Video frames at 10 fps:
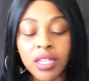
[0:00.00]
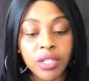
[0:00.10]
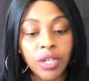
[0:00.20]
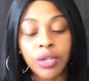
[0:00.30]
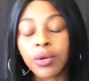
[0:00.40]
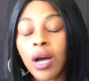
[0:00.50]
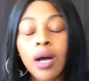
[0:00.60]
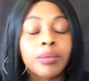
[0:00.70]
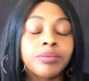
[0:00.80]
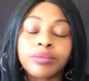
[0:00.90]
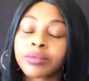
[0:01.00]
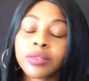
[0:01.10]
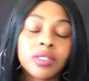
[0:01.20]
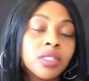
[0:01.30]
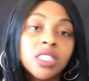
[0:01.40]
You know, um,
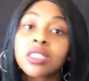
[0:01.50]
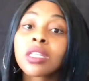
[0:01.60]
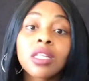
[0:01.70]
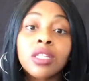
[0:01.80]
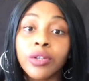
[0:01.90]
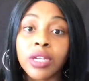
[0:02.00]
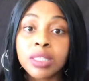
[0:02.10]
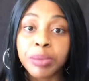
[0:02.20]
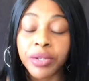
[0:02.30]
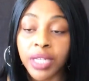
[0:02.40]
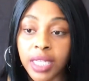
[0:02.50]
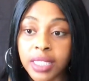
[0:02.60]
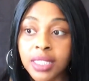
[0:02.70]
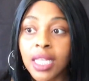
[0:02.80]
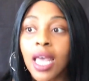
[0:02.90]
just the learned
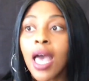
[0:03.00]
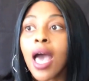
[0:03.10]
experience.